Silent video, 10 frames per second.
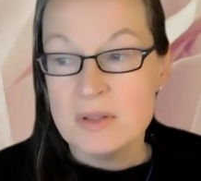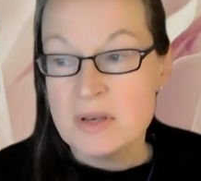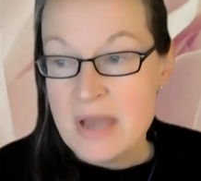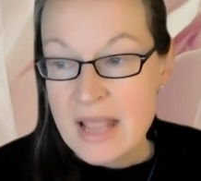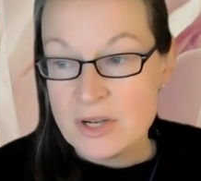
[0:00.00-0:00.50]

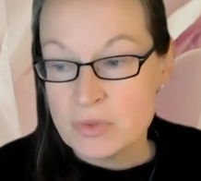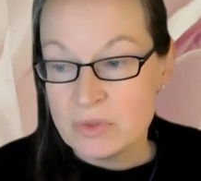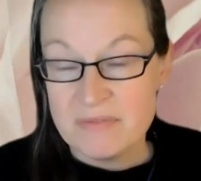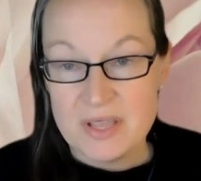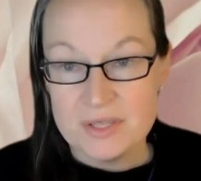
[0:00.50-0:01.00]

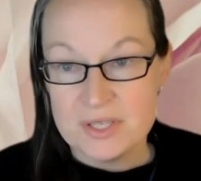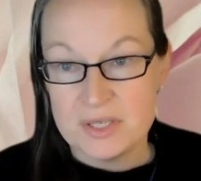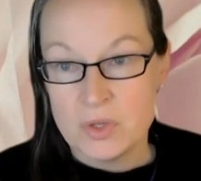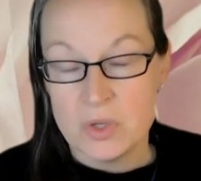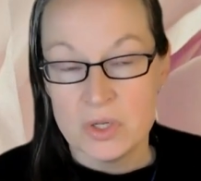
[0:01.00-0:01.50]
events that are
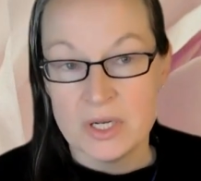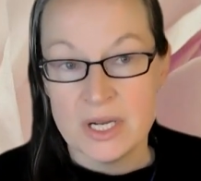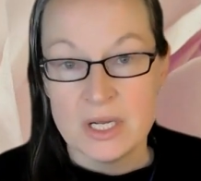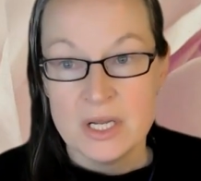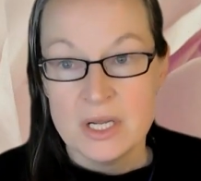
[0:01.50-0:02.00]
occurring.